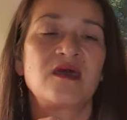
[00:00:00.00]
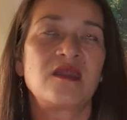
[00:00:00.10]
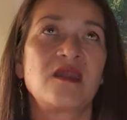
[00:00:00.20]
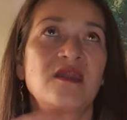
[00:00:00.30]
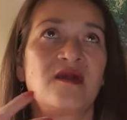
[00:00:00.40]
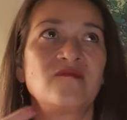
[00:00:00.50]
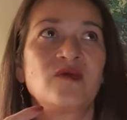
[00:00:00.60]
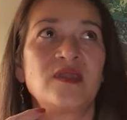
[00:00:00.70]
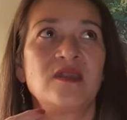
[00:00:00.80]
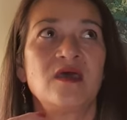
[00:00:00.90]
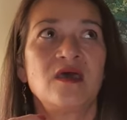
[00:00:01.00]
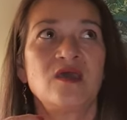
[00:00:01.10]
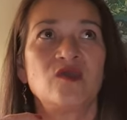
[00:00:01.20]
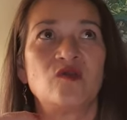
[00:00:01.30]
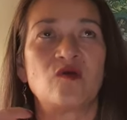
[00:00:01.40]
And I love when,
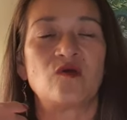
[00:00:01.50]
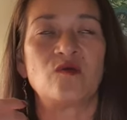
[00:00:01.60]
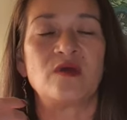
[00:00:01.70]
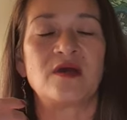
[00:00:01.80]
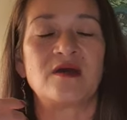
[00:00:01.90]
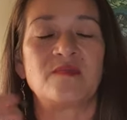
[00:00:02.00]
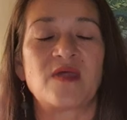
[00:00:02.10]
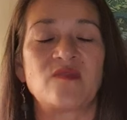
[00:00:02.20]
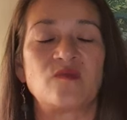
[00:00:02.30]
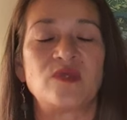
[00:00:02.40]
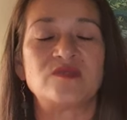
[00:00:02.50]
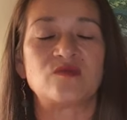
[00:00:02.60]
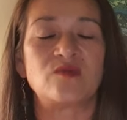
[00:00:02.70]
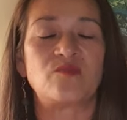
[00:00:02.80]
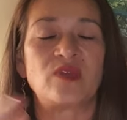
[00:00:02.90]
you know, like the
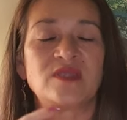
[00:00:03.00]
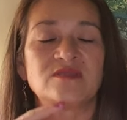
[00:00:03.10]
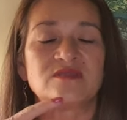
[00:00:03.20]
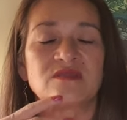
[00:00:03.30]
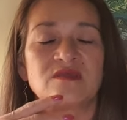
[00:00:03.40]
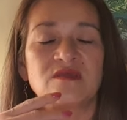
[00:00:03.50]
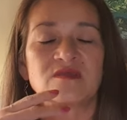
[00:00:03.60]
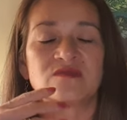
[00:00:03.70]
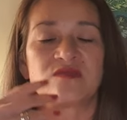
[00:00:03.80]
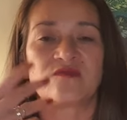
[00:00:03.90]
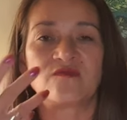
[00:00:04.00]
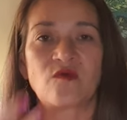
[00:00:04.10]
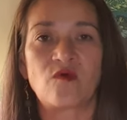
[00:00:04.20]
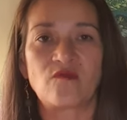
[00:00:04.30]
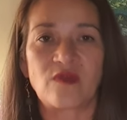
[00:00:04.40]
weasel, it brings to the
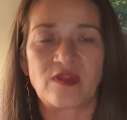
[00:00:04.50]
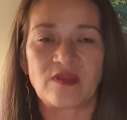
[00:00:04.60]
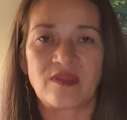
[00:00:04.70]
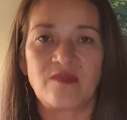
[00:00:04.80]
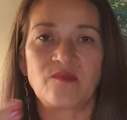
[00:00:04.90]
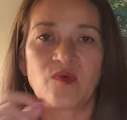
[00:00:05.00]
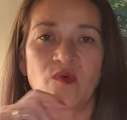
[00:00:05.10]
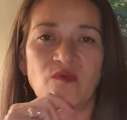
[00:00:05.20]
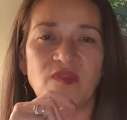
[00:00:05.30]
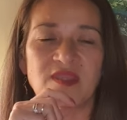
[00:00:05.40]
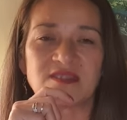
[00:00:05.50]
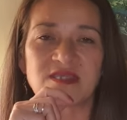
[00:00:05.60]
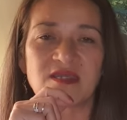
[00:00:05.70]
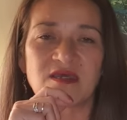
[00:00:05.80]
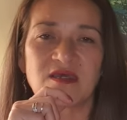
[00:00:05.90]
forefront the important things
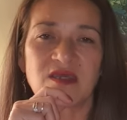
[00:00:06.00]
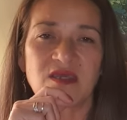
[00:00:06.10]
that are,